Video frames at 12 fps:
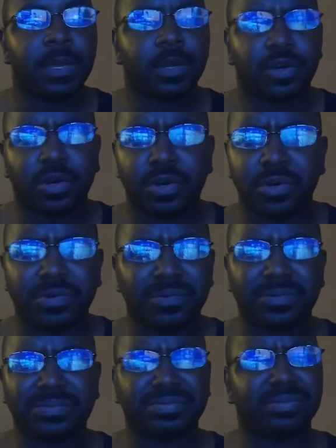
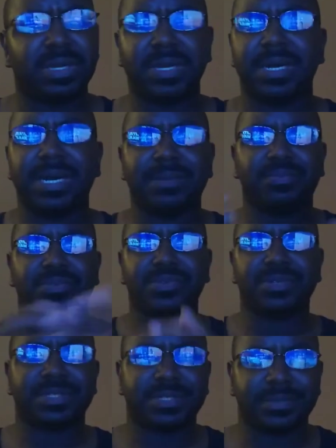curl
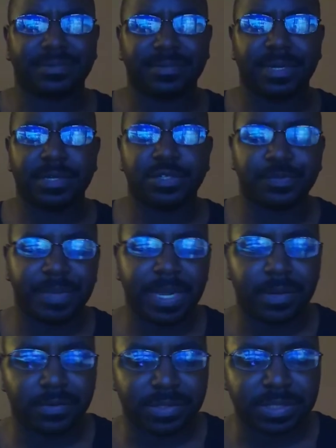upwards of 100
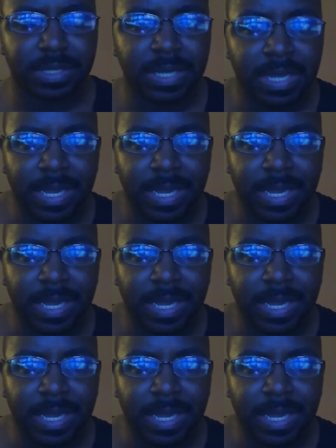pounds.